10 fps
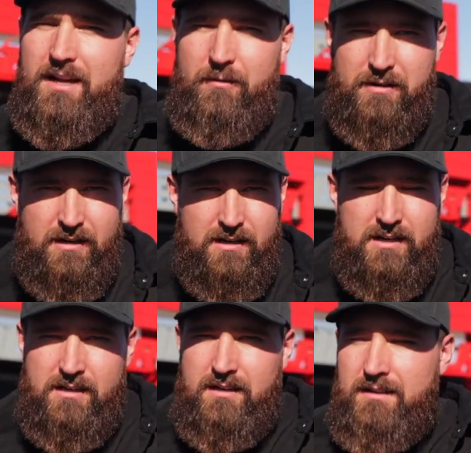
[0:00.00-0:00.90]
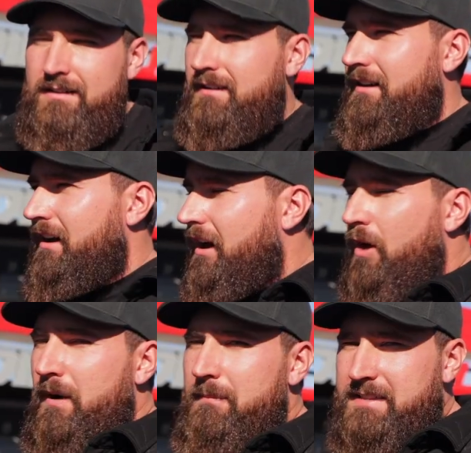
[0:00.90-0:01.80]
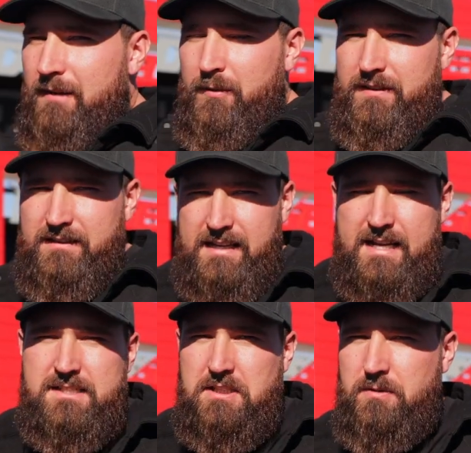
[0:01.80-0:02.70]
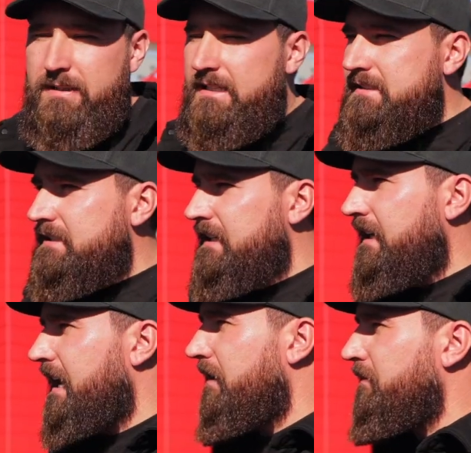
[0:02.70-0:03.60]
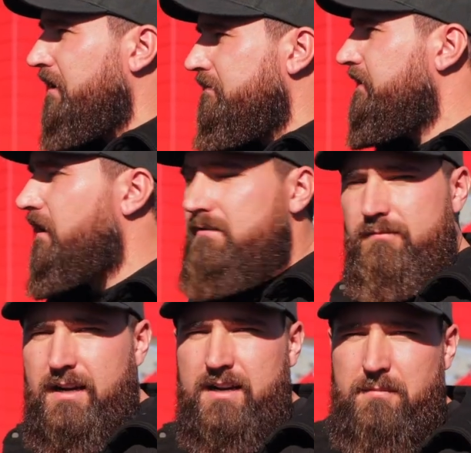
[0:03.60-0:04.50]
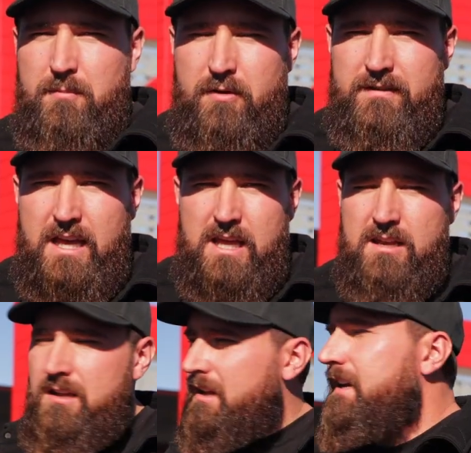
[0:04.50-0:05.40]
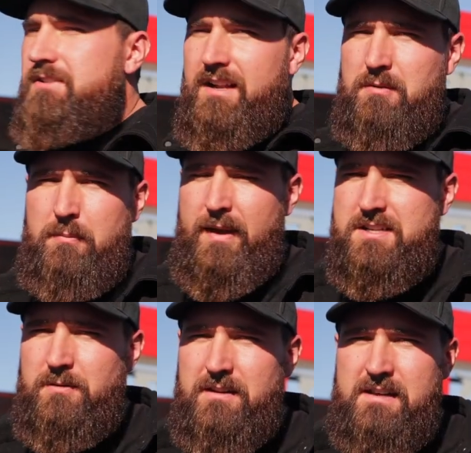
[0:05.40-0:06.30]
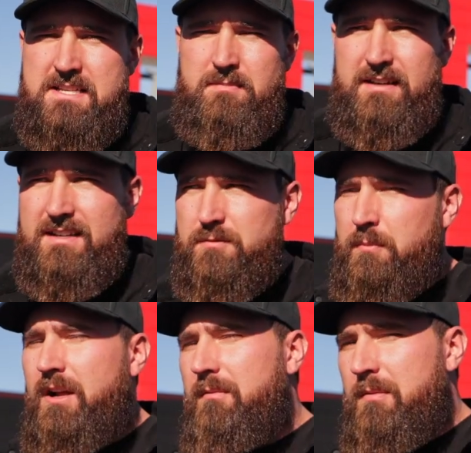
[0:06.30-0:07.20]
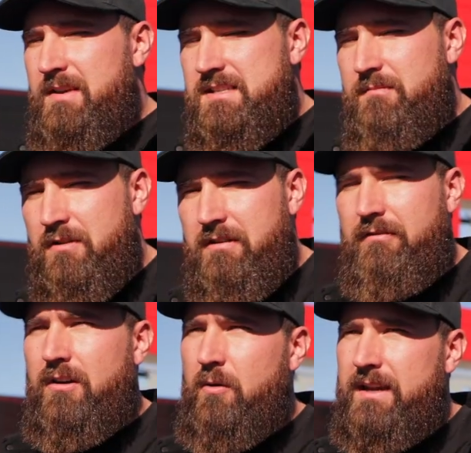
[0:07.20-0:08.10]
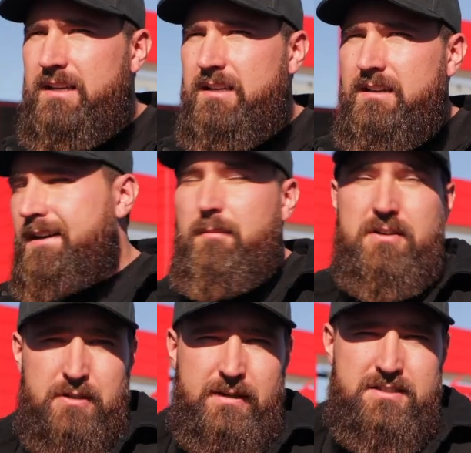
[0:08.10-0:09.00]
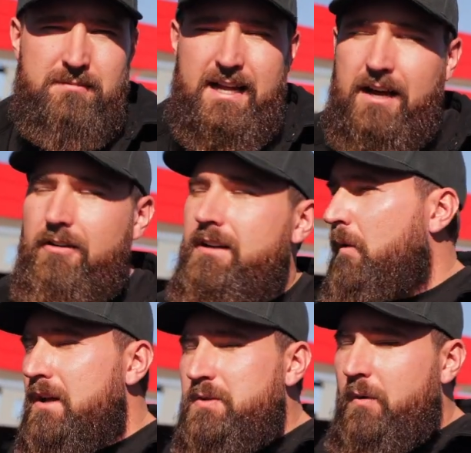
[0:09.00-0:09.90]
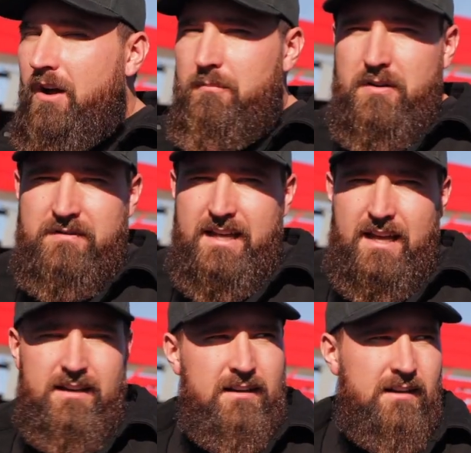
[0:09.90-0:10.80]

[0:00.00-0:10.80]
that we're all wrapped up within the next 2 weeks and be, ready to be moved in. You guys are gonna have to be patient with us because we'll probably be busy moving for a week and about 2 weeks from now. But once we're all moved in,